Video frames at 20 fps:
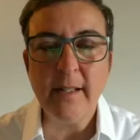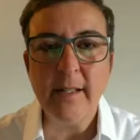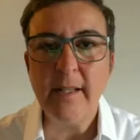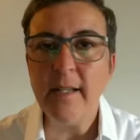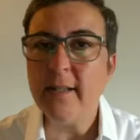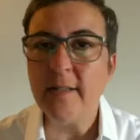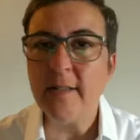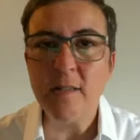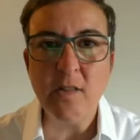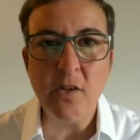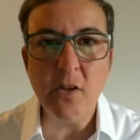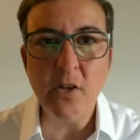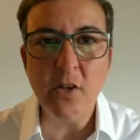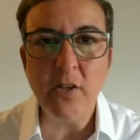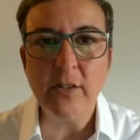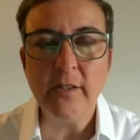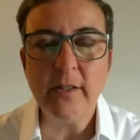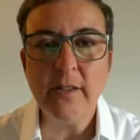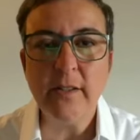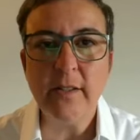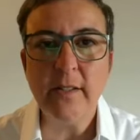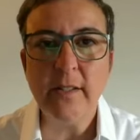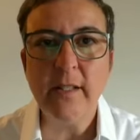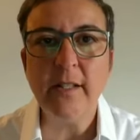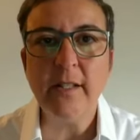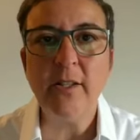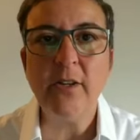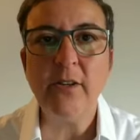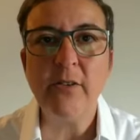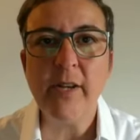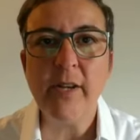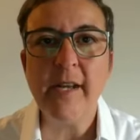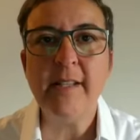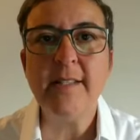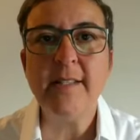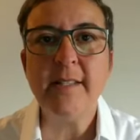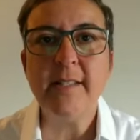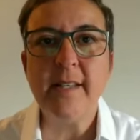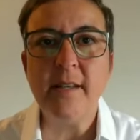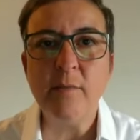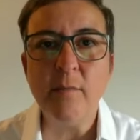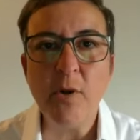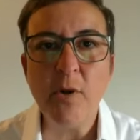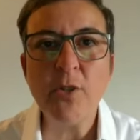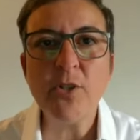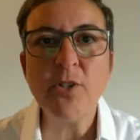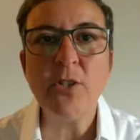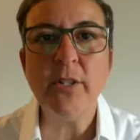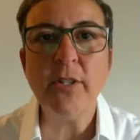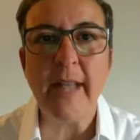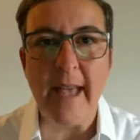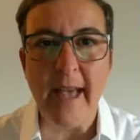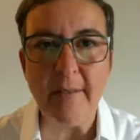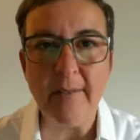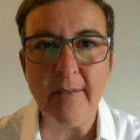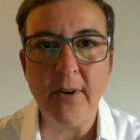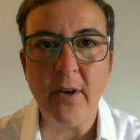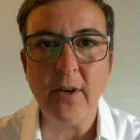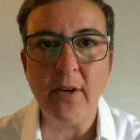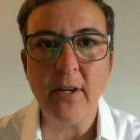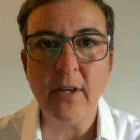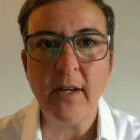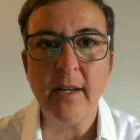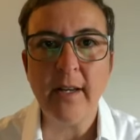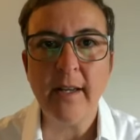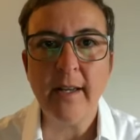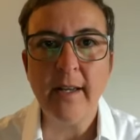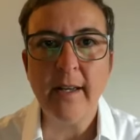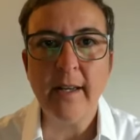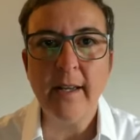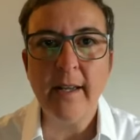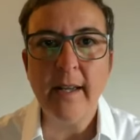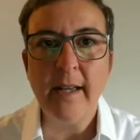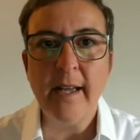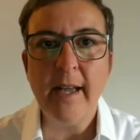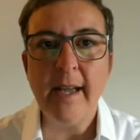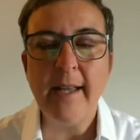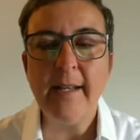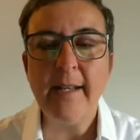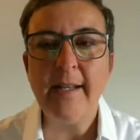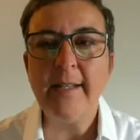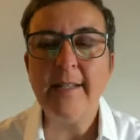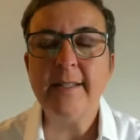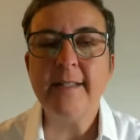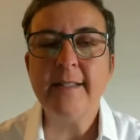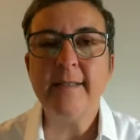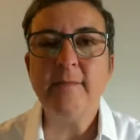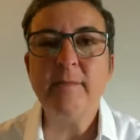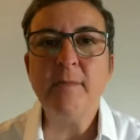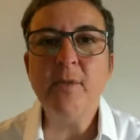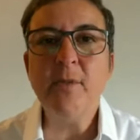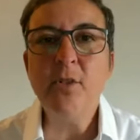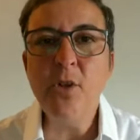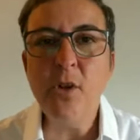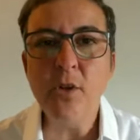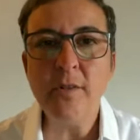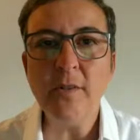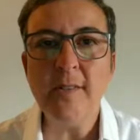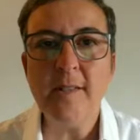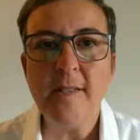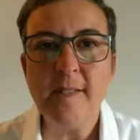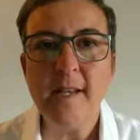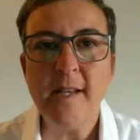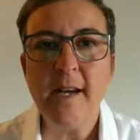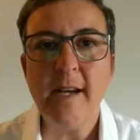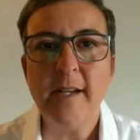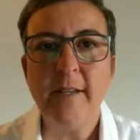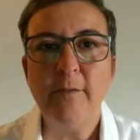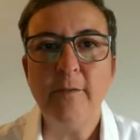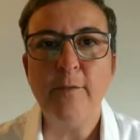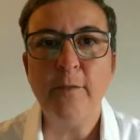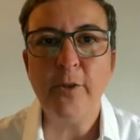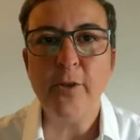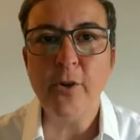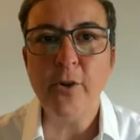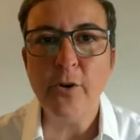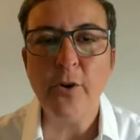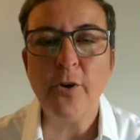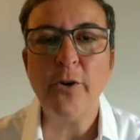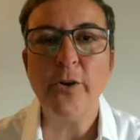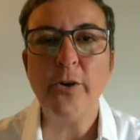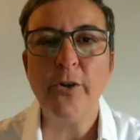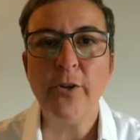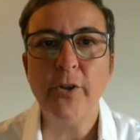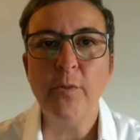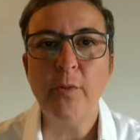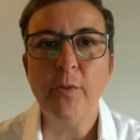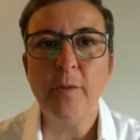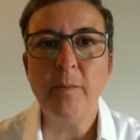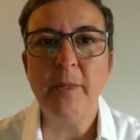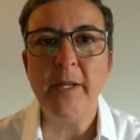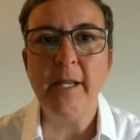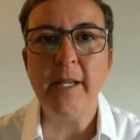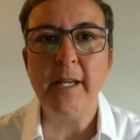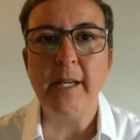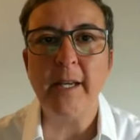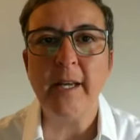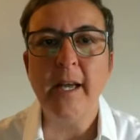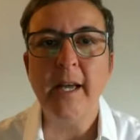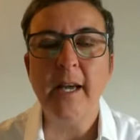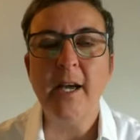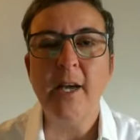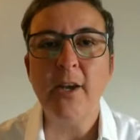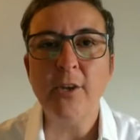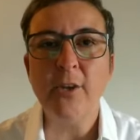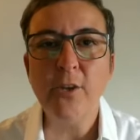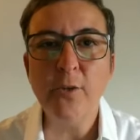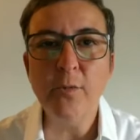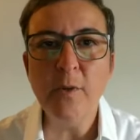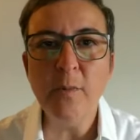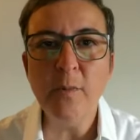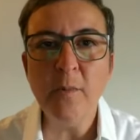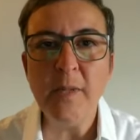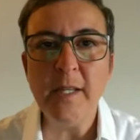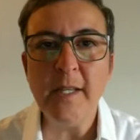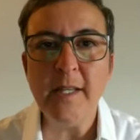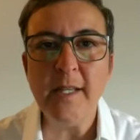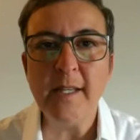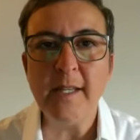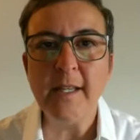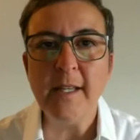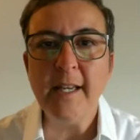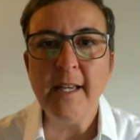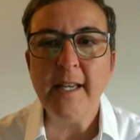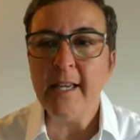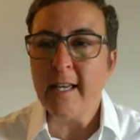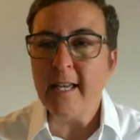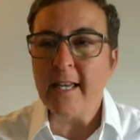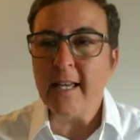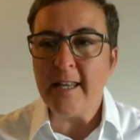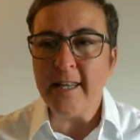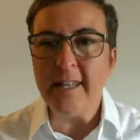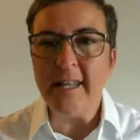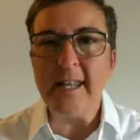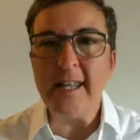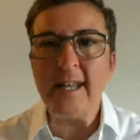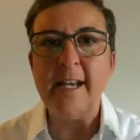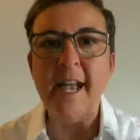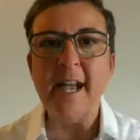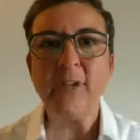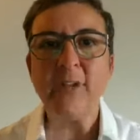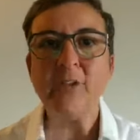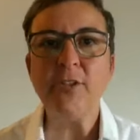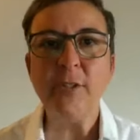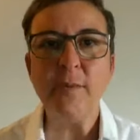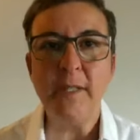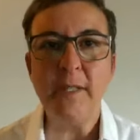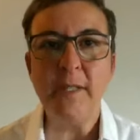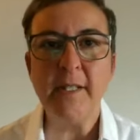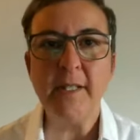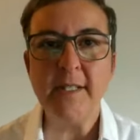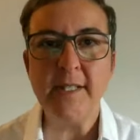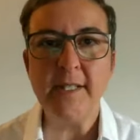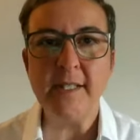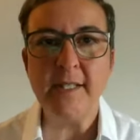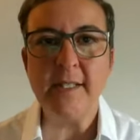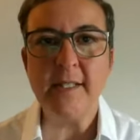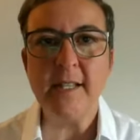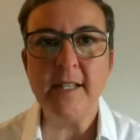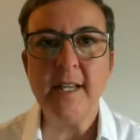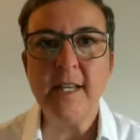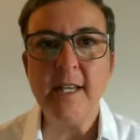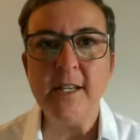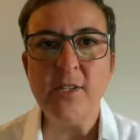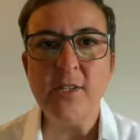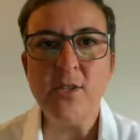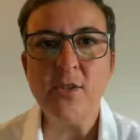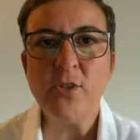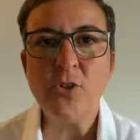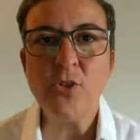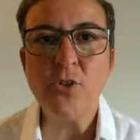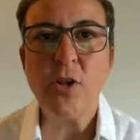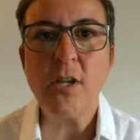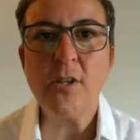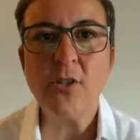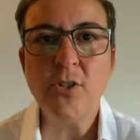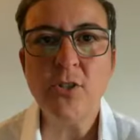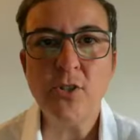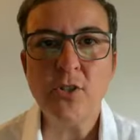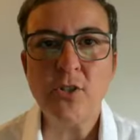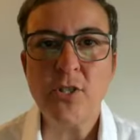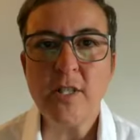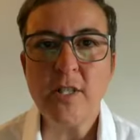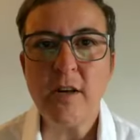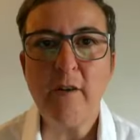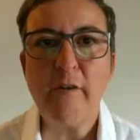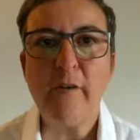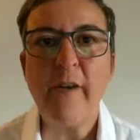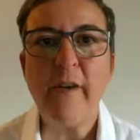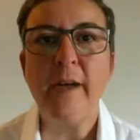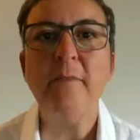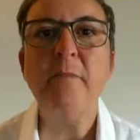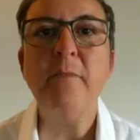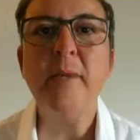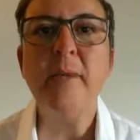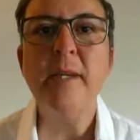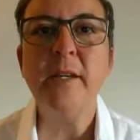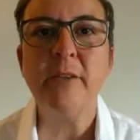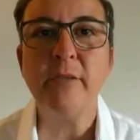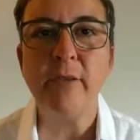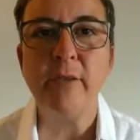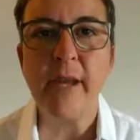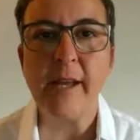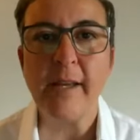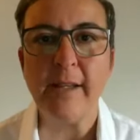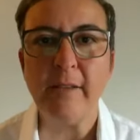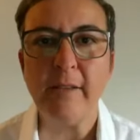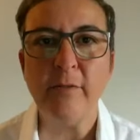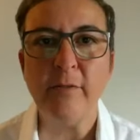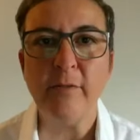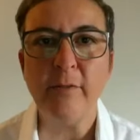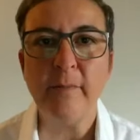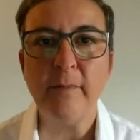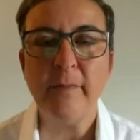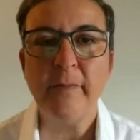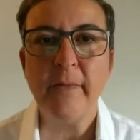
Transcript: It's not. It creates emotional havoc and it is not designed for your human being. A human being, their natural abilities is to trust yourself and be creative.